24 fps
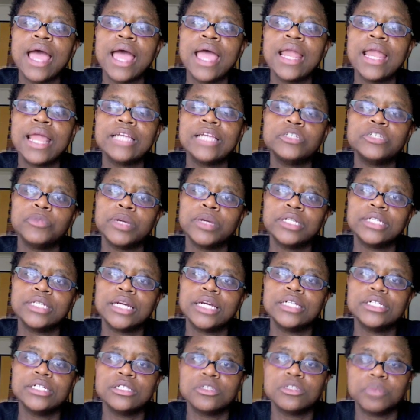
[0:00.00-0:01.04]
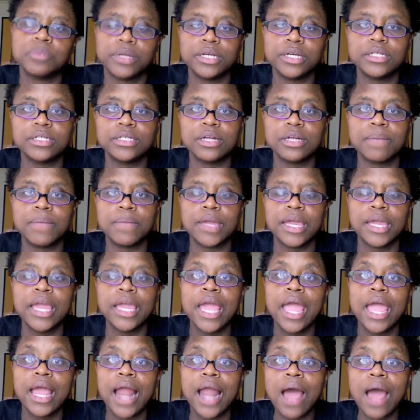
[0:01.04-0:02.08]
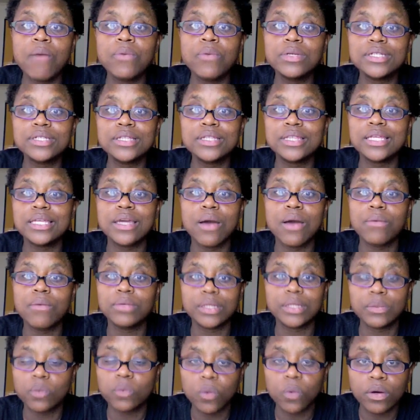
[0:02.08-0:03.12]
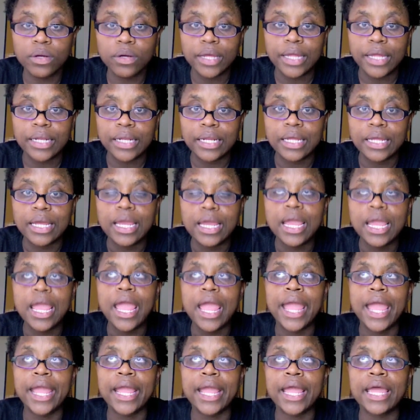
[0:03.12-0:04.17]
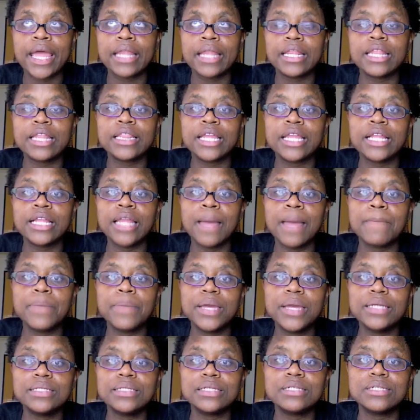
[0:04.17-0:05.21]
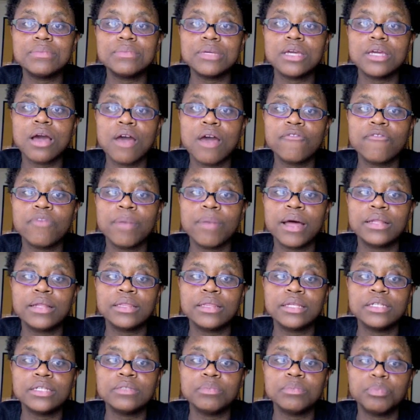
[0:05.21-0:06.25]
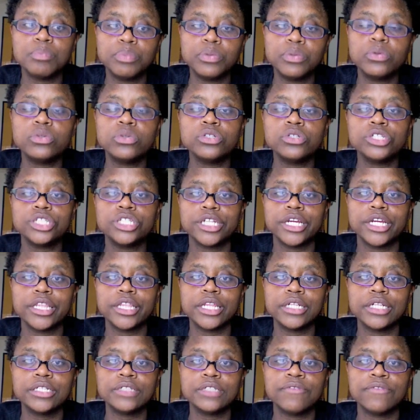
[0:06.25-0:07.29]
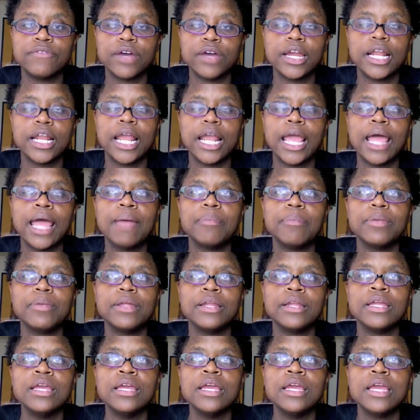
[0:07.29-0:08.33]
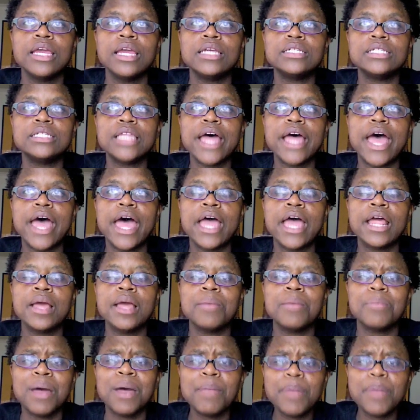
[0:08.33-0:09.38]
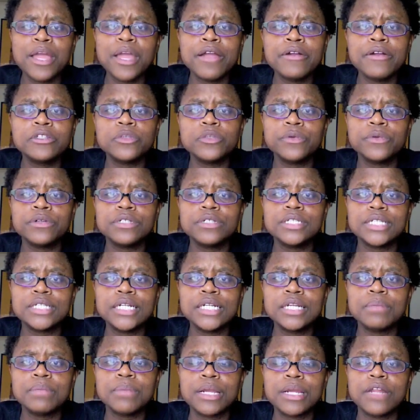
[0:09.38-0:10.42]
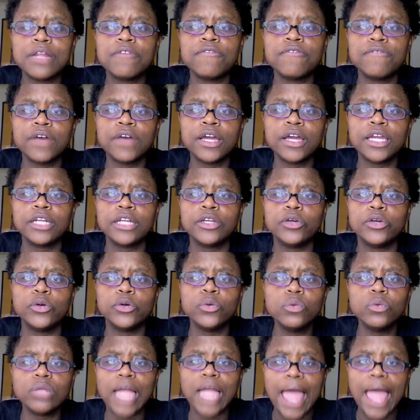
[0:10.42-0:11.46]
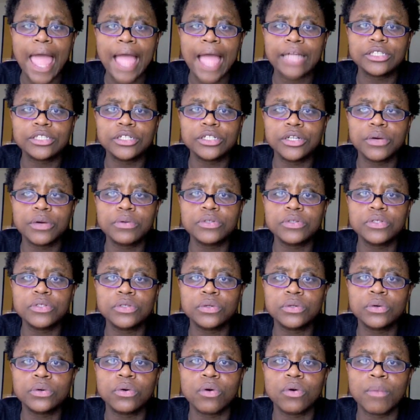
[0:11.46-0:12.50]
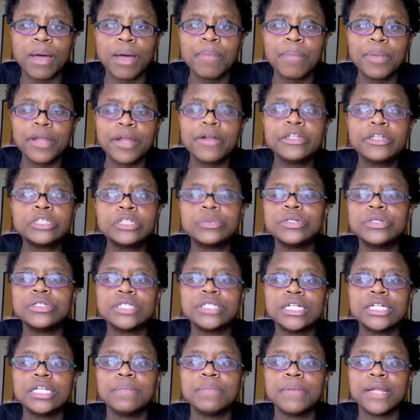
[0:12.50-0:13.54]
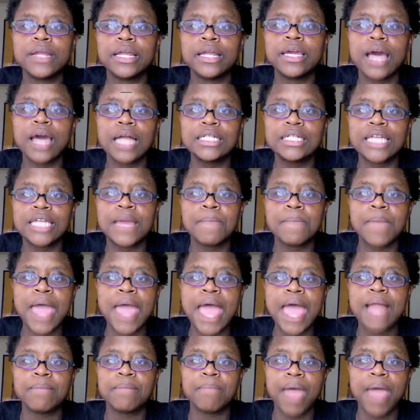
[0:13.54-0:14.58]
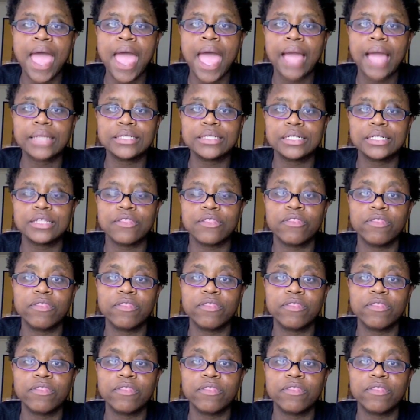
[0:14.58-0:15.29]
expectations placed on me, and I wasn't the only one. And the thing that pisses me off about this bullshit that just fucking happened is that my parents weren't sending me to fucking Gulag to go to school. My parents weren't sending me to goddamn Mad Max and